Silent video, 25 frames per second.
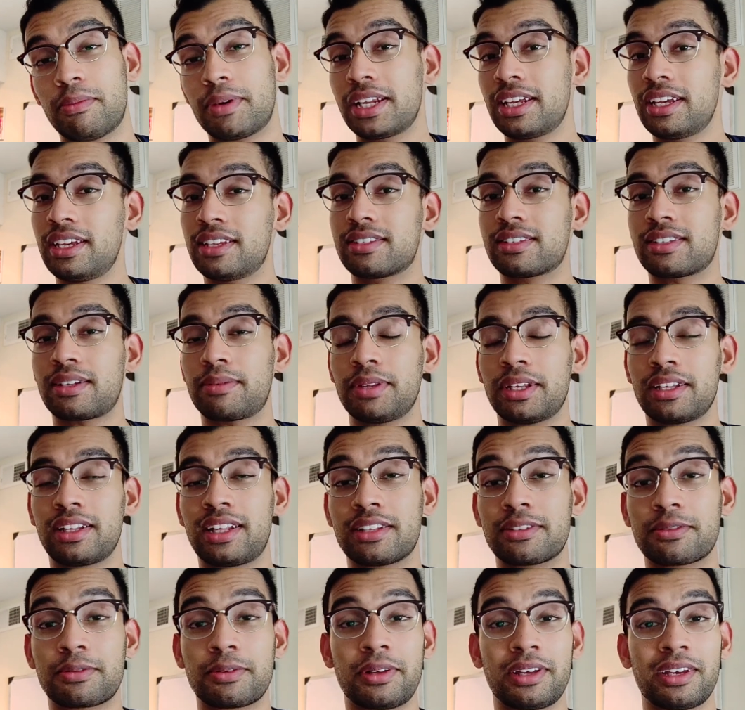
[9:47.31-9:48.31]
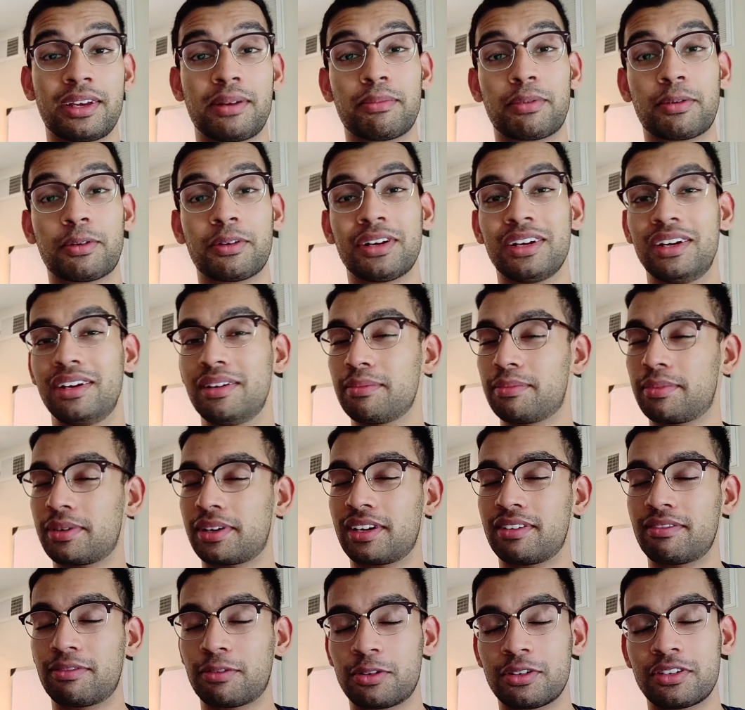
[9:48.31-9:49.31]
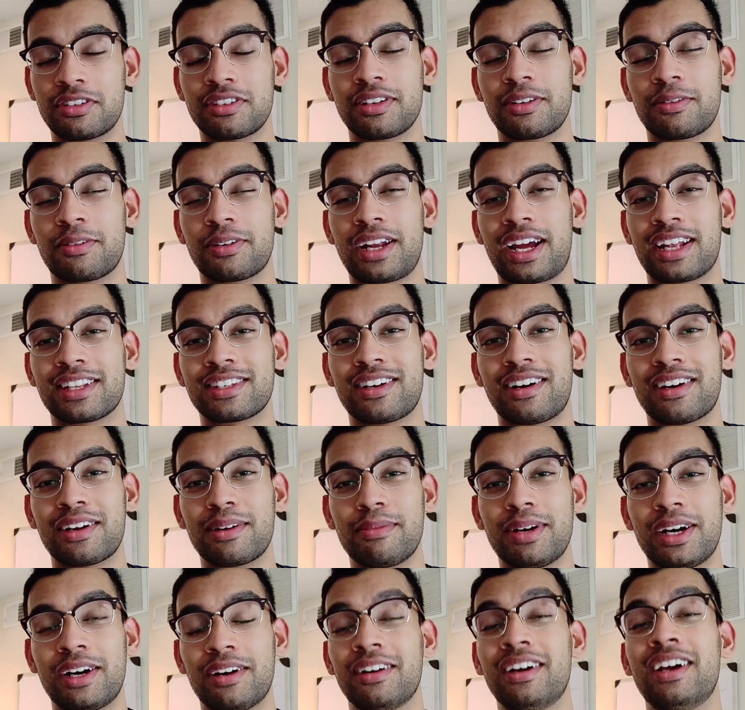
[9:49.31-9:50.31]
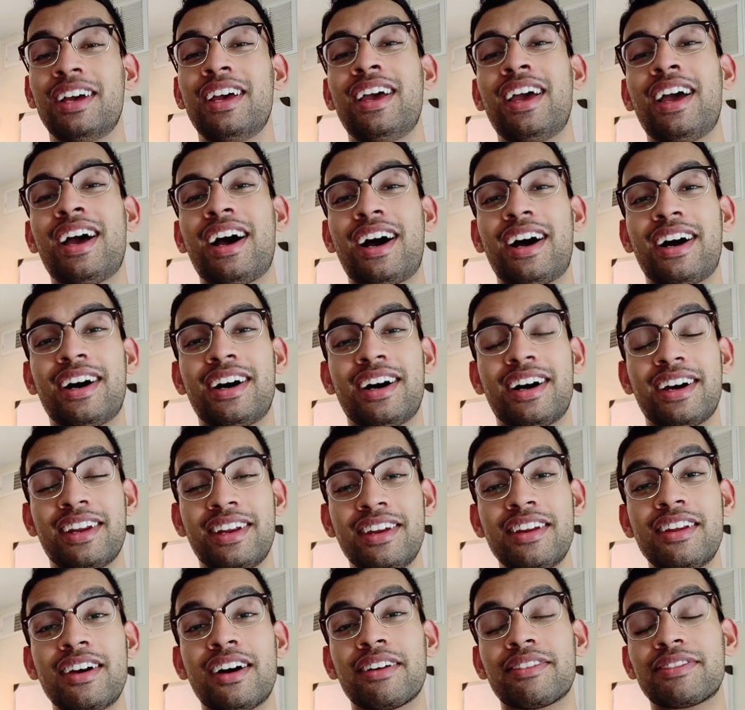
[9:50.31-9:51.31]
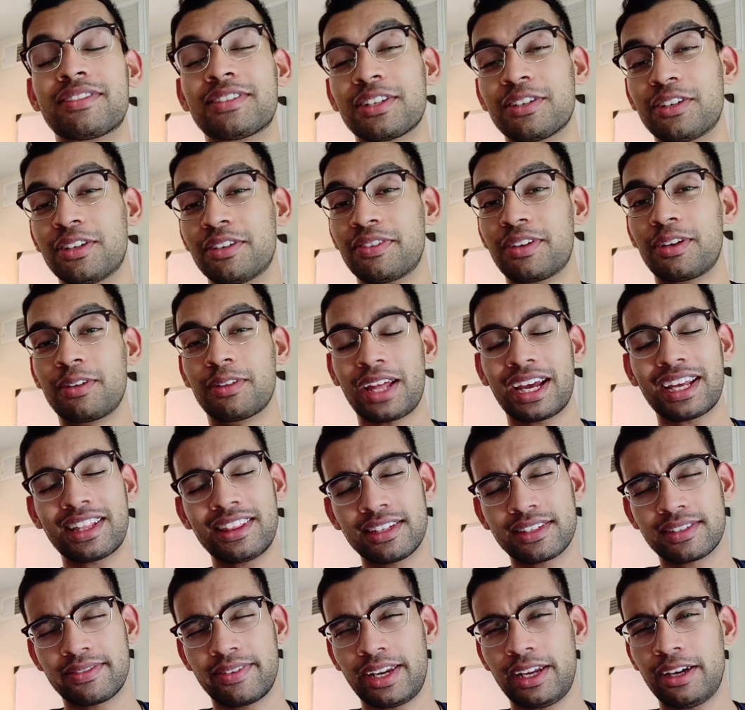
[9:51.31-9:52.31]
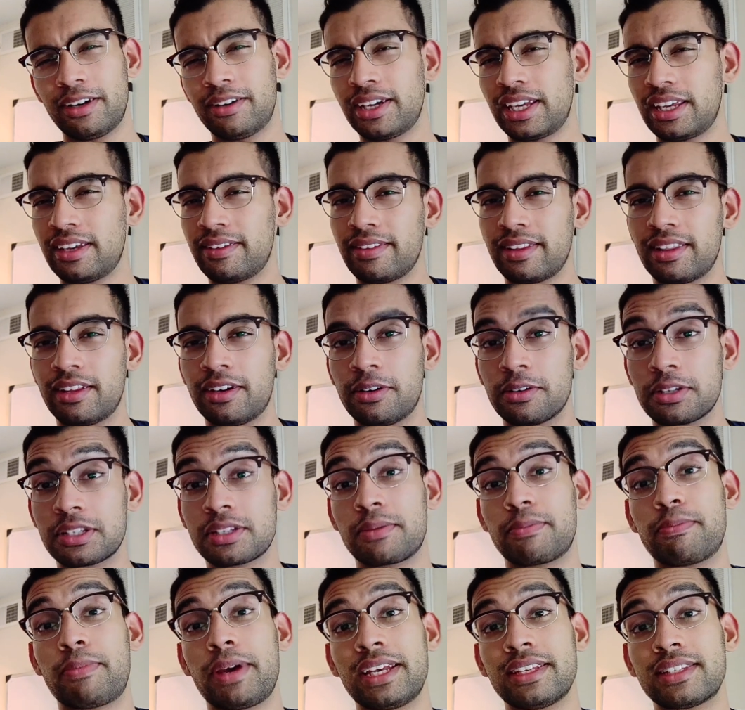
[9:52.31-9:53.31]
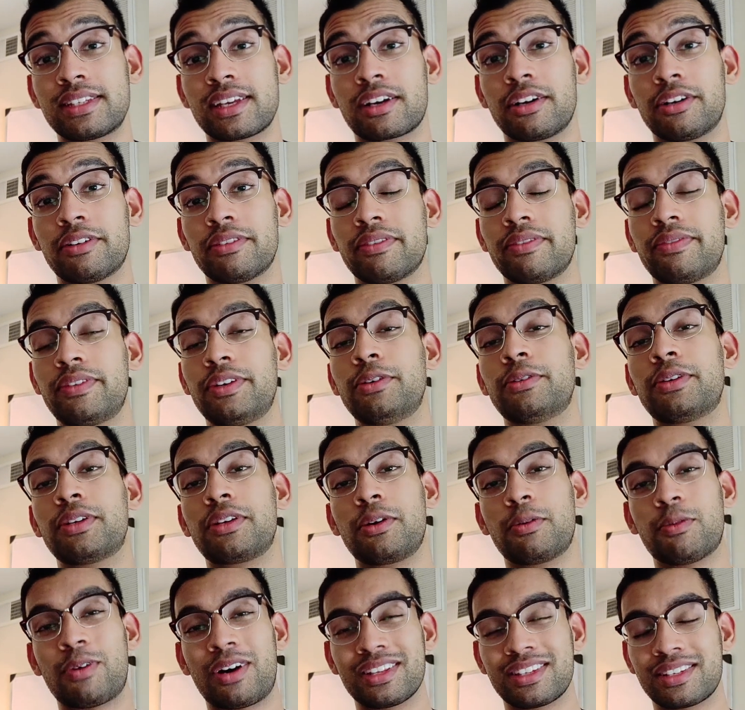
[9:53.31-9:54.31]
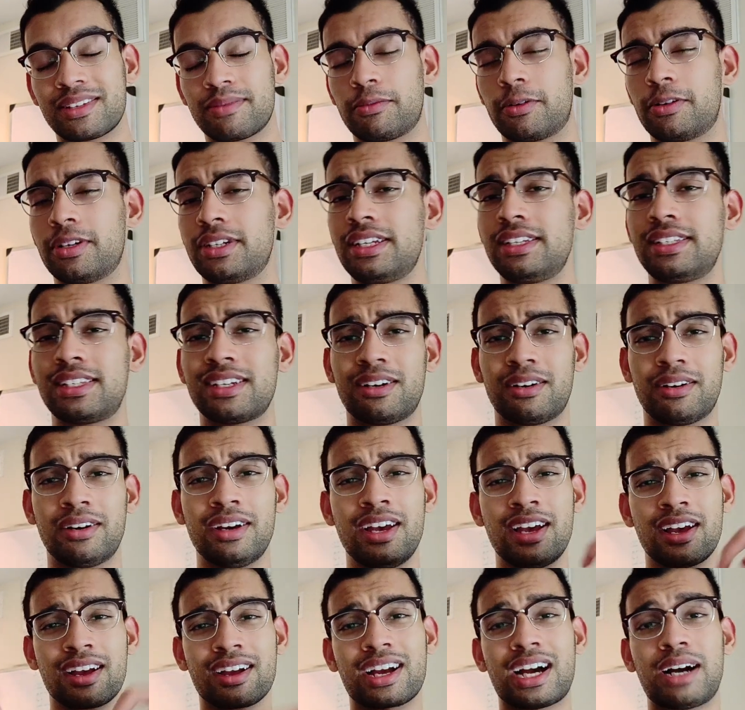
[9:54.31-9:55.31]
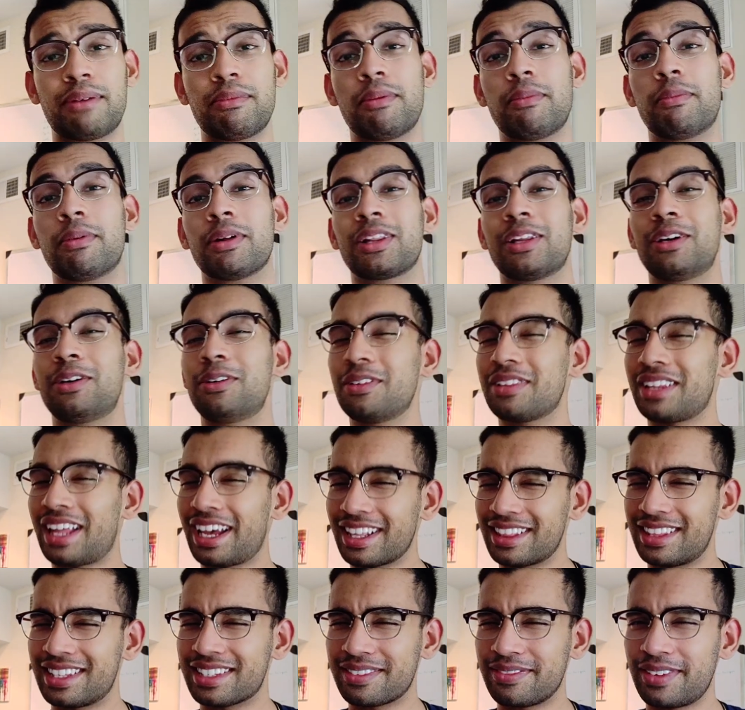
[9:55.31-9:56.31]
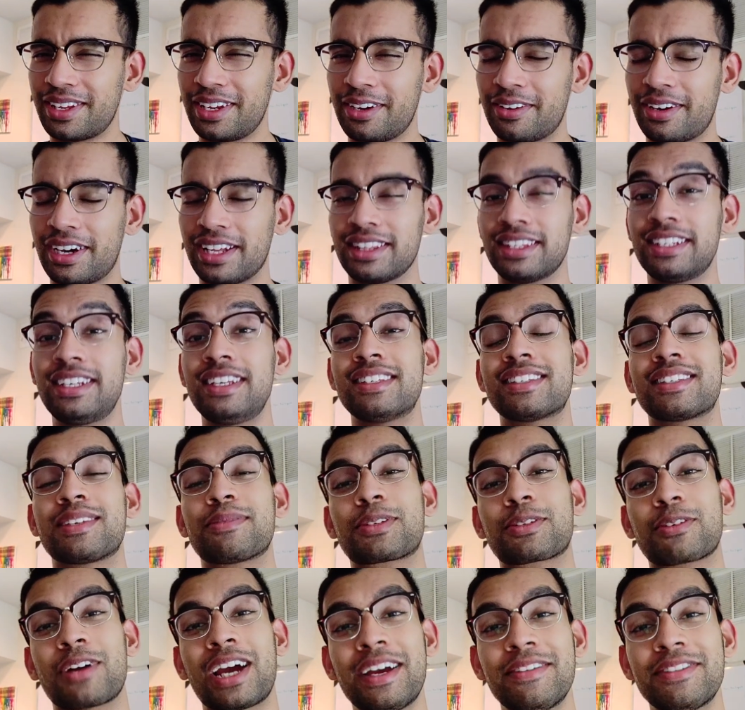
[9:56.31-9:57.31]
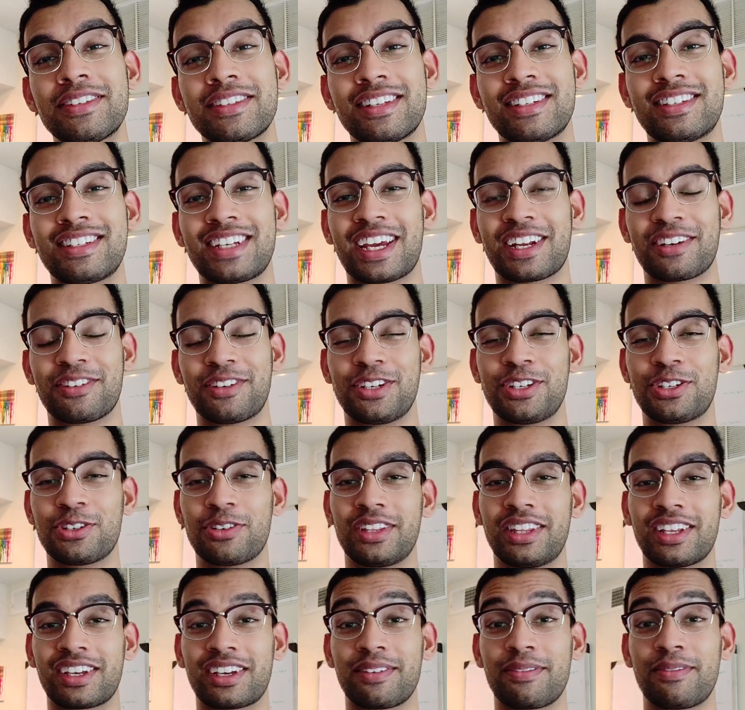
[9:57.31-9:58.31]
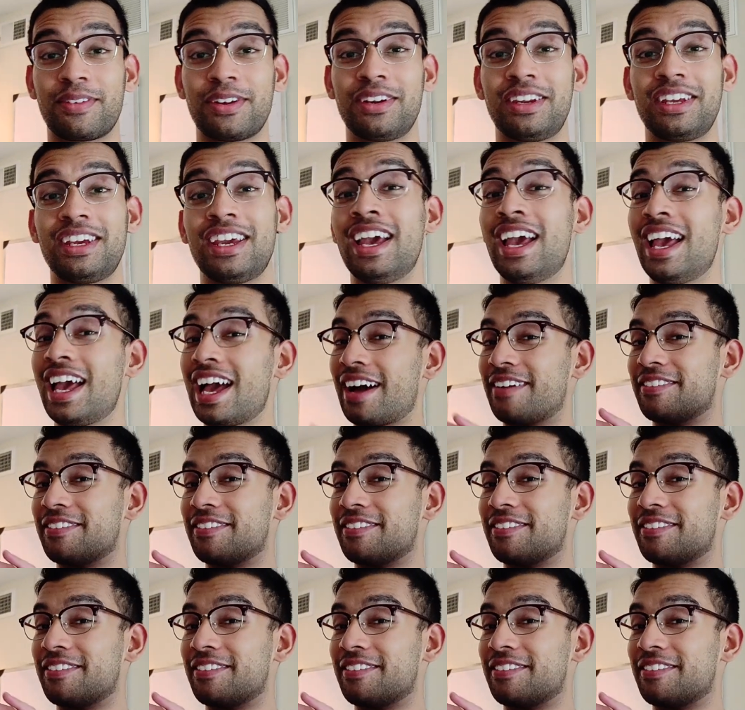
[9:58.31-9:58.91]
Money is something that's really important, but unfortunately we're not taught about uh, enough. So if you like this video, even though it was a basic overview and you want some more detail, comment below, like this video at least, subscribe to the channel and join the community.